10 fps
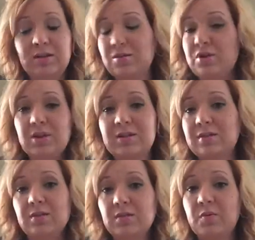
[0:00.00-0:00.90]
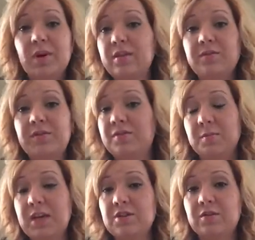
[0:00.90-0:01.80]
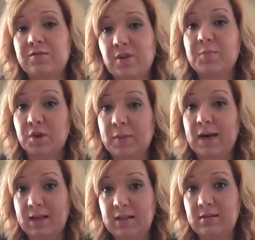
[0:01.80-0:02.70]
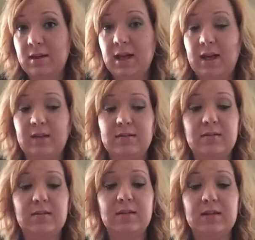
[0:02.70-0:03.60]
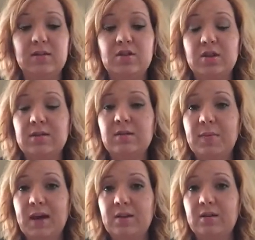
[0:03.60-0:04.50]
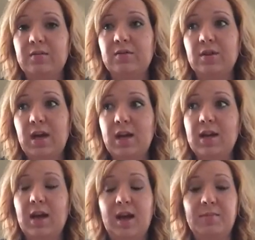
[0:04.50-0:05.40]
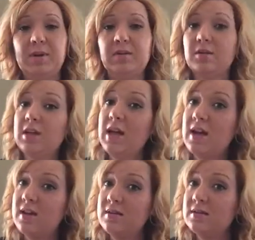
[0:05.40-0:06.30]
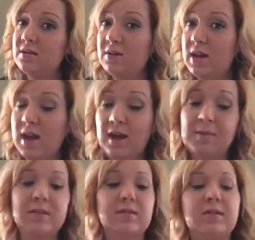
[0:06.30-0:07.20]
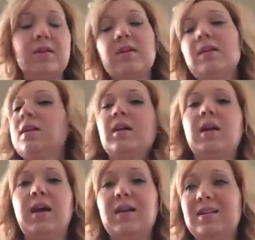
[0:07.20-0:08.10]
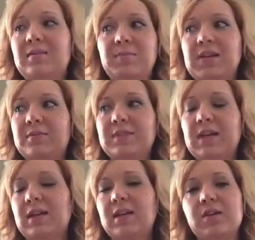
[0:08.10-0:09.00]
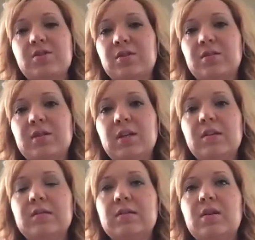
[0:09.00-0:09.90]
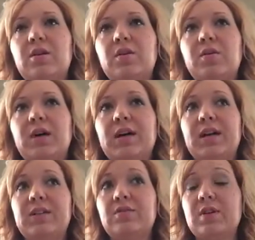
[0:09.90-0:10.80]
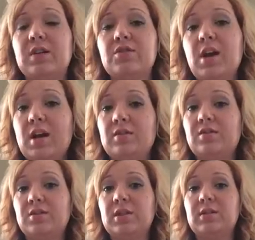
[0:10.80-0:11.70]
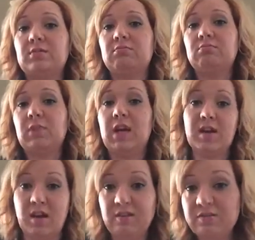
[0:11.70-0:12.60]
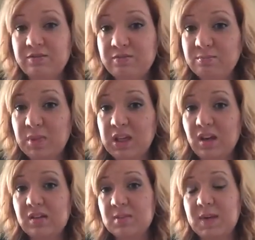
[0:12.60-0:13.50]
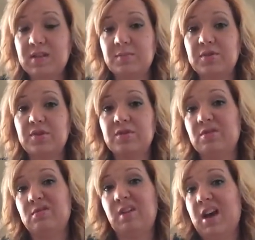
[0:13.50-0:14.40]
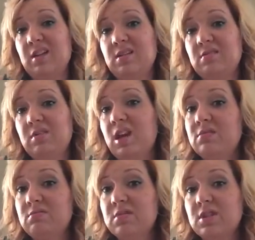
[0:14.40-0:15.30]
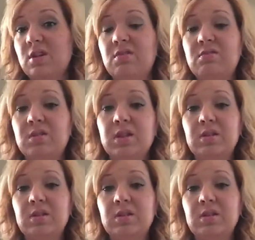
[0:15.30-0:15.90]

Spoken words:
There's a wealth of information from your body, and it's just a matter of creating a habit. 30 days to create a habit, and it becomes second nature. So I do not track during AF because my temperatures are erratic then, so